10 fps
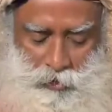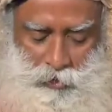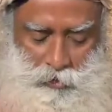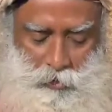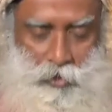
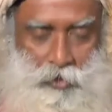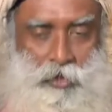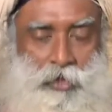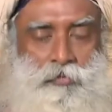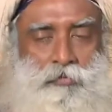being who was
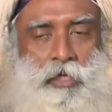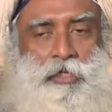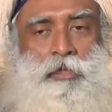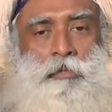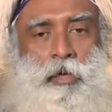just
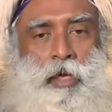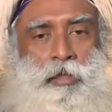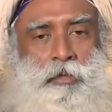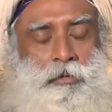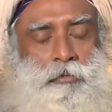flesh and
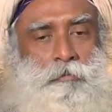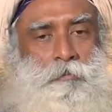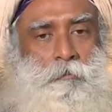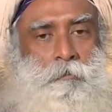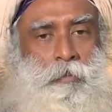blood,
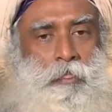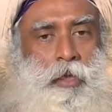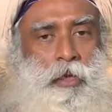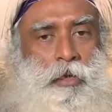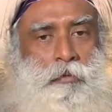
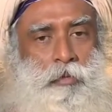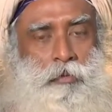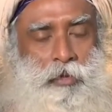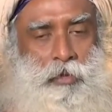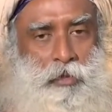living
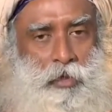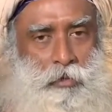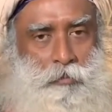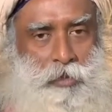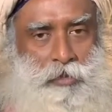within the
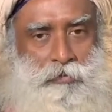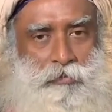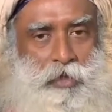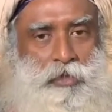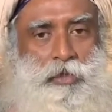
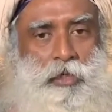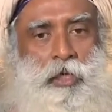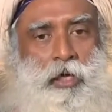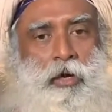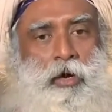compulsive
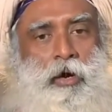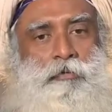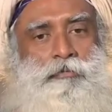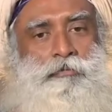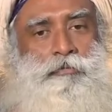nature
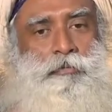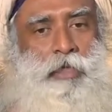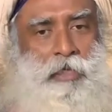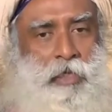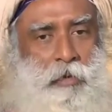of
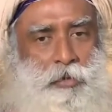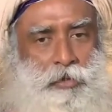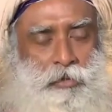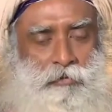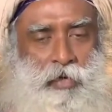that
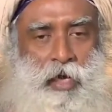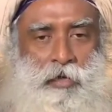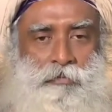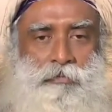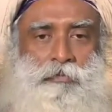dimension of
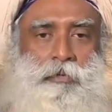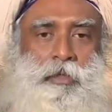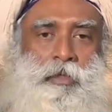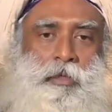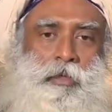life,
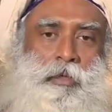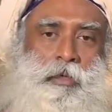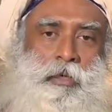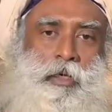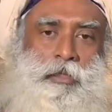
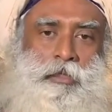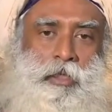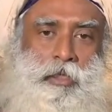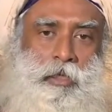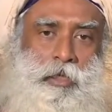can
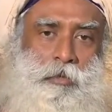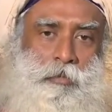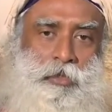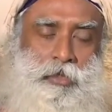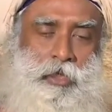suddenly
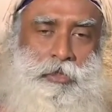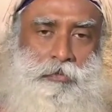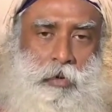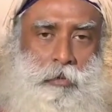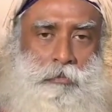be
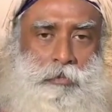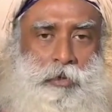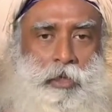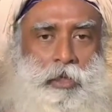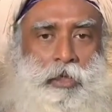transformed
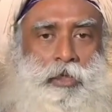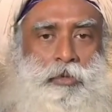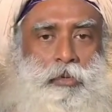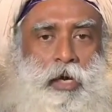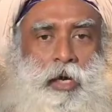
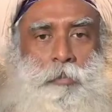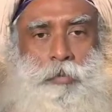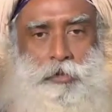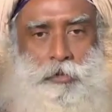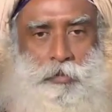into a higher
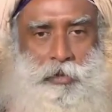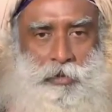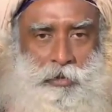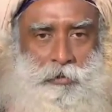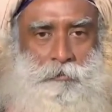
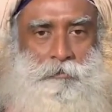possibility.